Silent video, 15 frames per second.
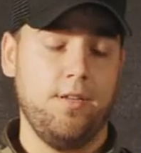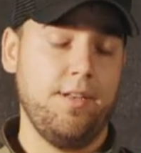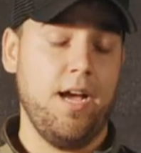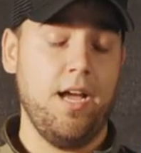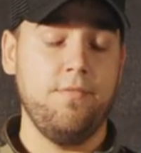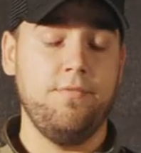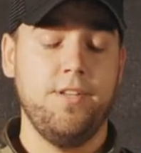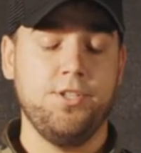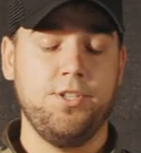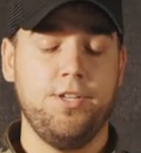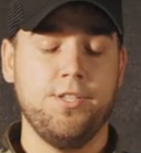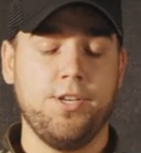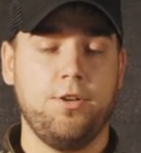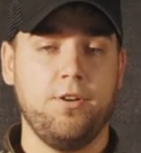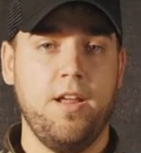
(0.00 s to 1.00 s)
night
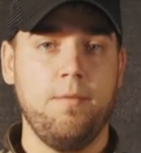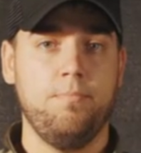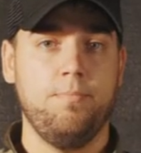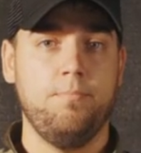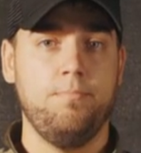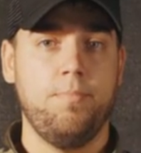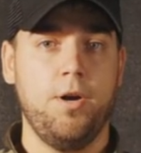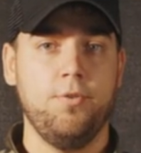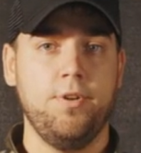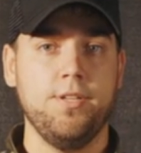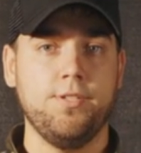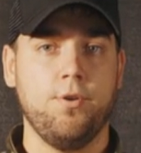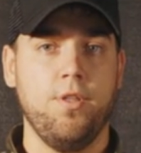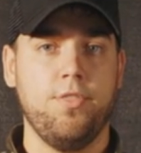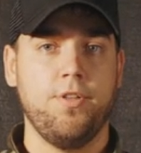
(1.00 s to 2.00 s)
vision is a great
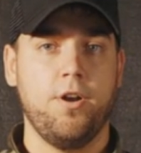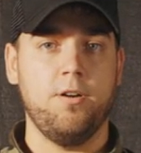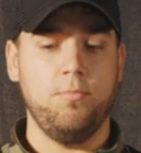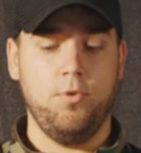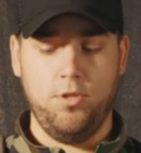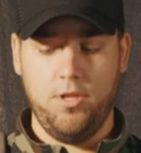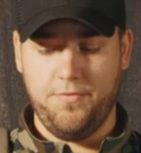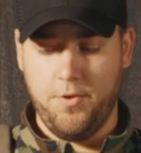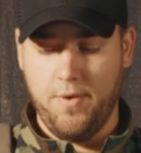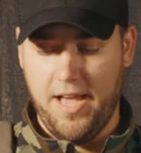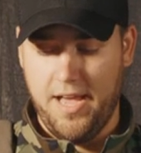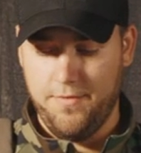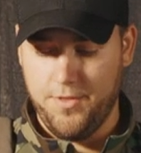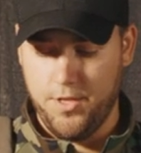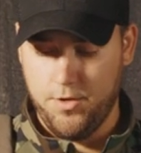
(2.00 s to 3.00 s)
bonus, or thermal if you
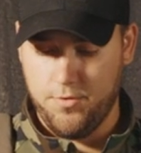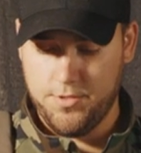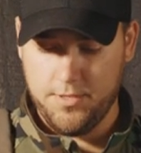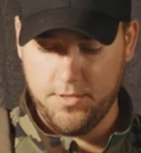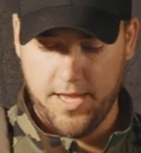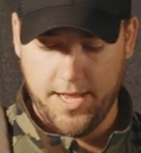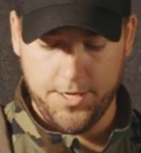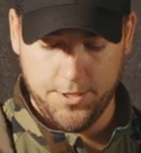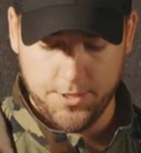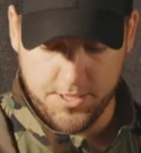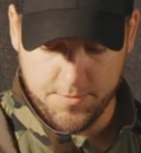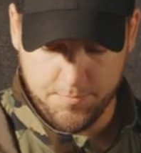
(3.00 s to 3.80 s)
have those at your